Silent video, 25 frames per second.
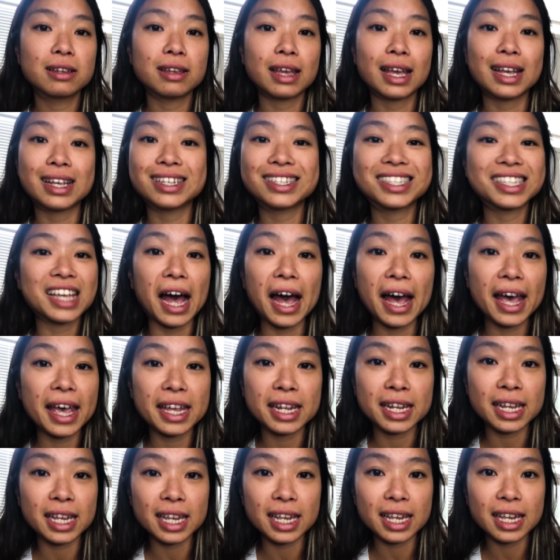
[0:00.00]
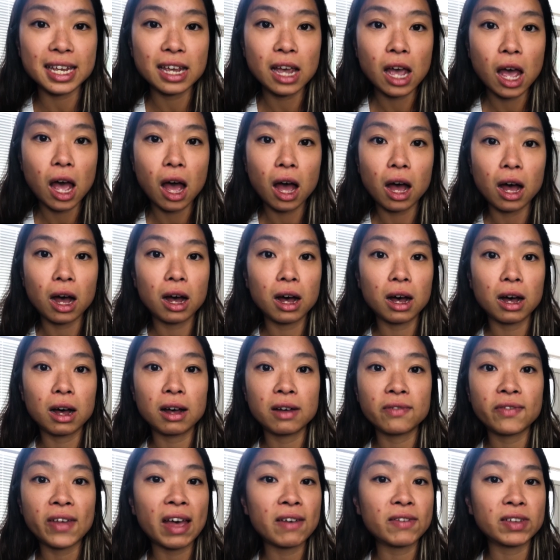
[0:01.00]
anxiety
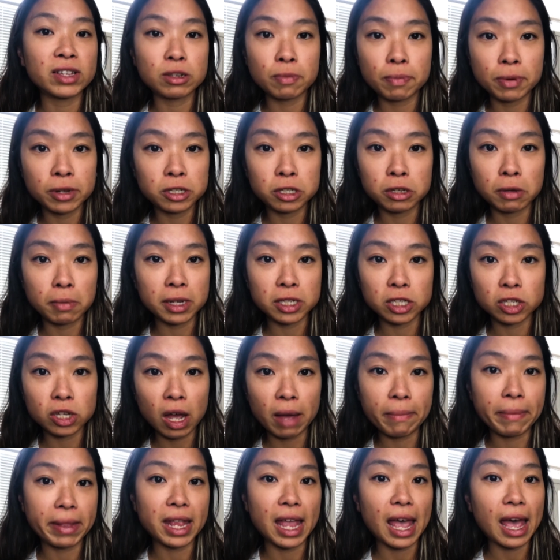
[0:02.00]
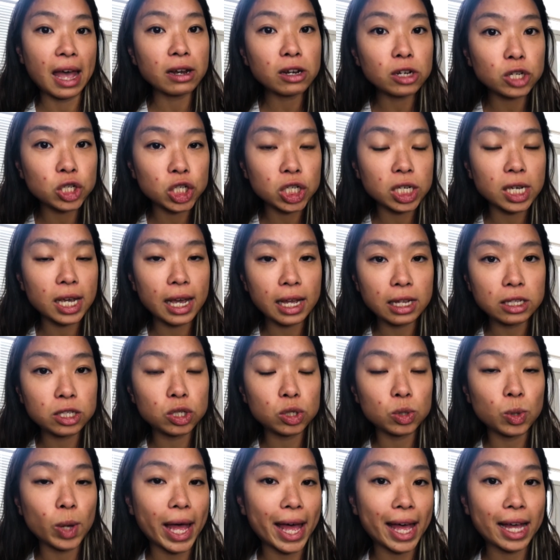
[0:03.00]
of having to put so much time and energy
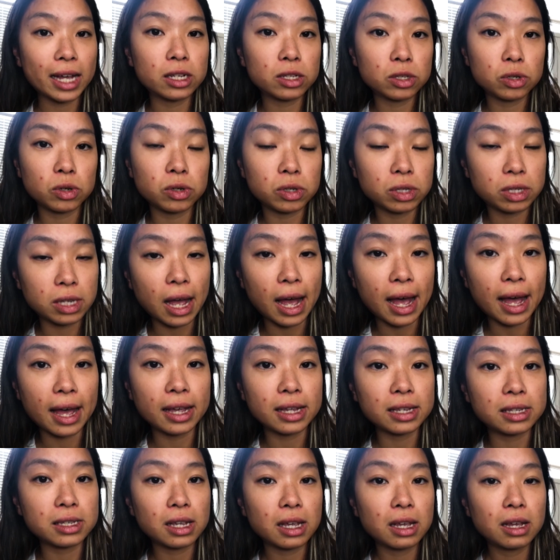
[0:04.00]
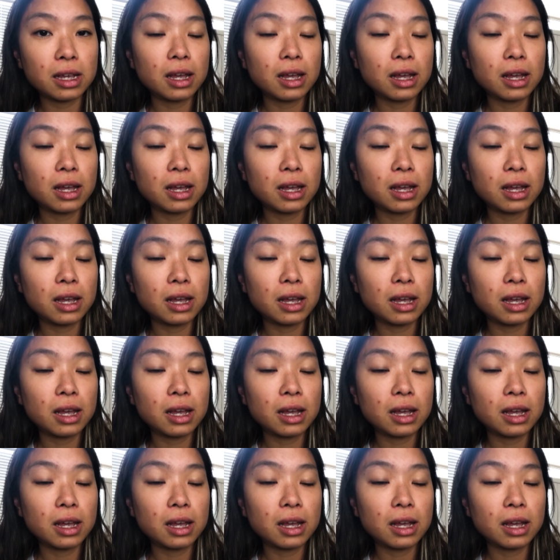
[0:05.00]
into exercise.